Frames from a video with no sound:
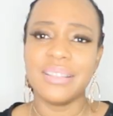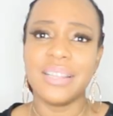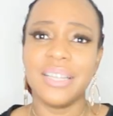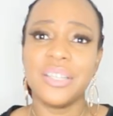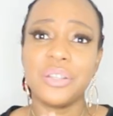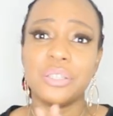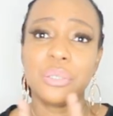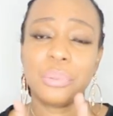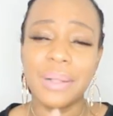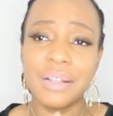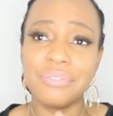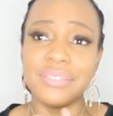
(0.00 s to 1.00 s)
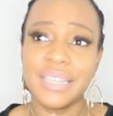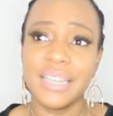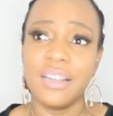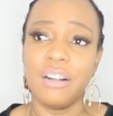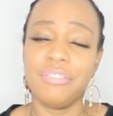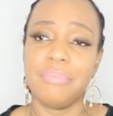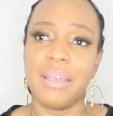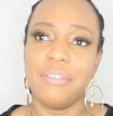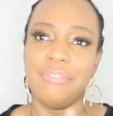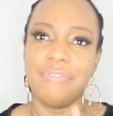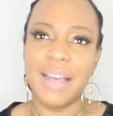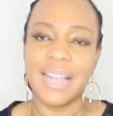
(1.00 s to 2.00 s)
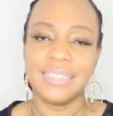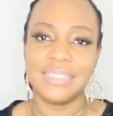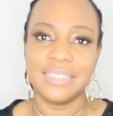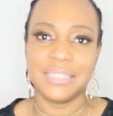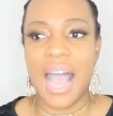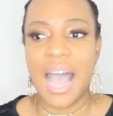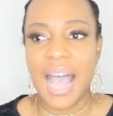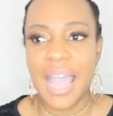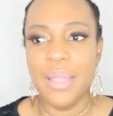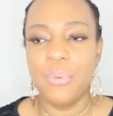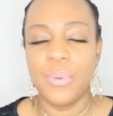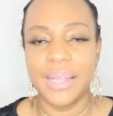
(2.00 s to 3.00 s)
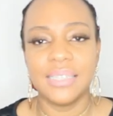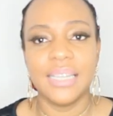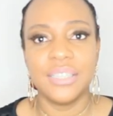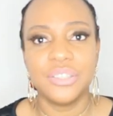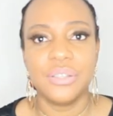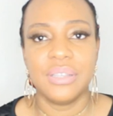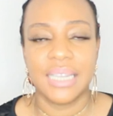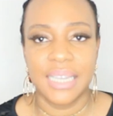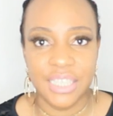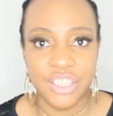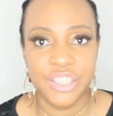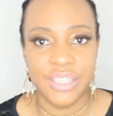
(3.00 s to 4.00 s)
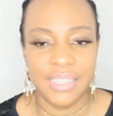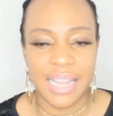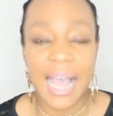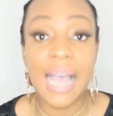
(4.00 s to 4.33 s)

Then the 12th day of my fasting, I went into the kitchen.